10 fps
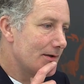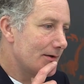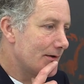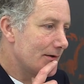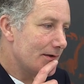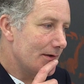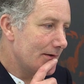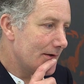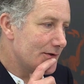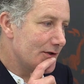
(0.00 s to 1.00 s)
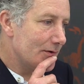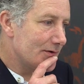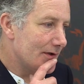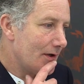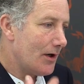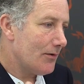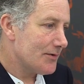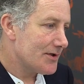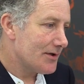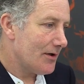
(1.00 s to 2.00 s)
The tutor that I
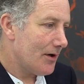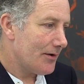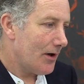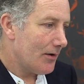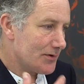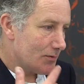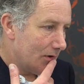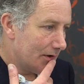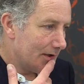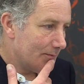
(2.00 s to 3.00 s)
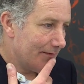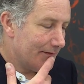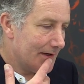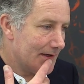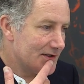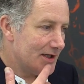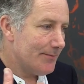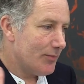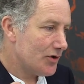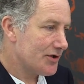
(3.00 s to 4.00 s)
was that I was working with there, she
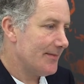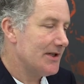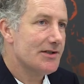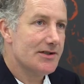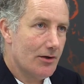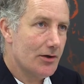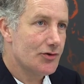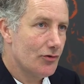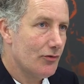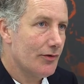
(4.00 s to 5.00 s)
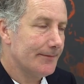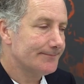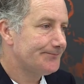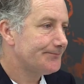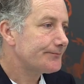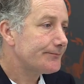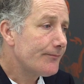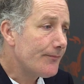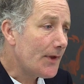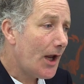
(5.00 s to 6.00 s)
pushed me to start drawing.
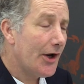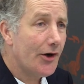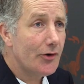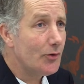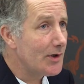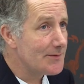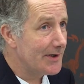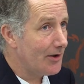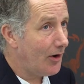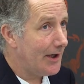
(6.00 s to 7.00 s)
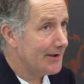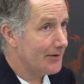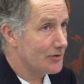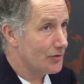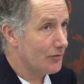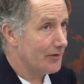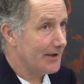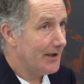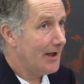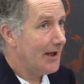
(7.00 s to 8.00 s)
And I'd always been hiding the drawing
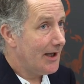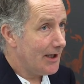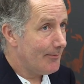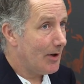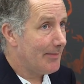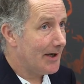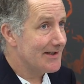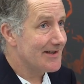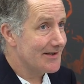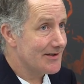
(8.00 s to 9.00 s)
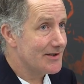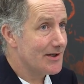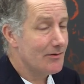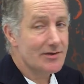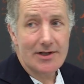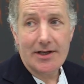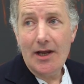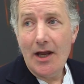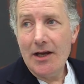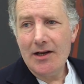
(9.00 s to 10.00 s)
in my paintings at Chelsea.
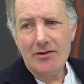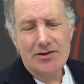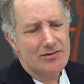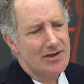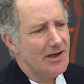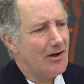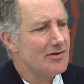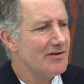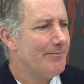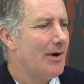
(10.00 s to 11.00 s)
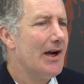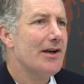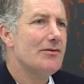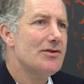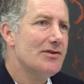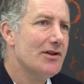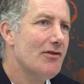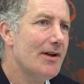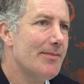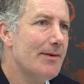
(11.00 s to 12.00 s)
You know, I was using loads of paint, I was using
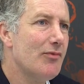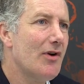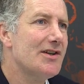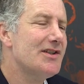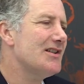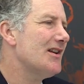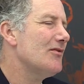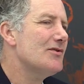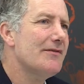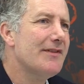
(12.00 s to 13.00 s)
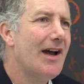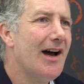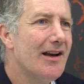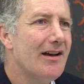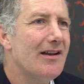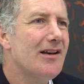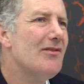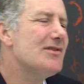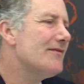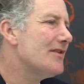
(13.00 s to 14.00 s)
great big brushes, loads of colour,
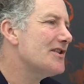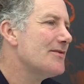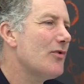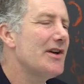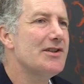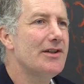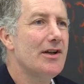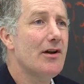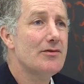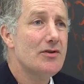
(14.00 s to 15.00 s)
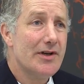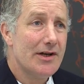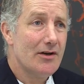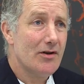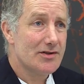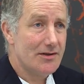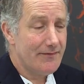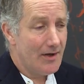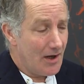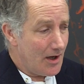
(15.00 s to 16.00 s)
loads of expression. You know, I was looking at lots
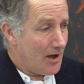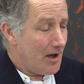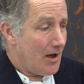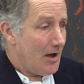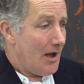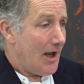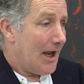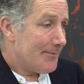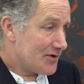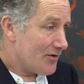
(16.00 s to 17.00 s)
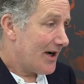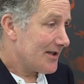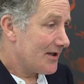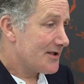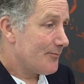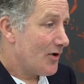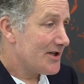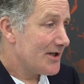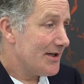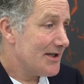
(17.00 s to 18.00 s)
of abstract
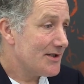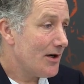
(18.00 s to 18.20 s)
expressionists.